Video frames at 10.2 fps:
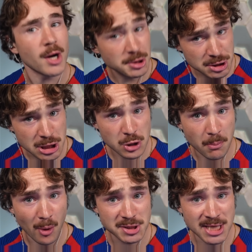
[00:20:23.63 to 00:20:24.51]
I'll see you
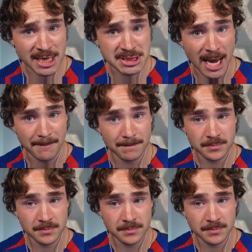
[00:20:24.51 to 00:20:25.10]
boys next time.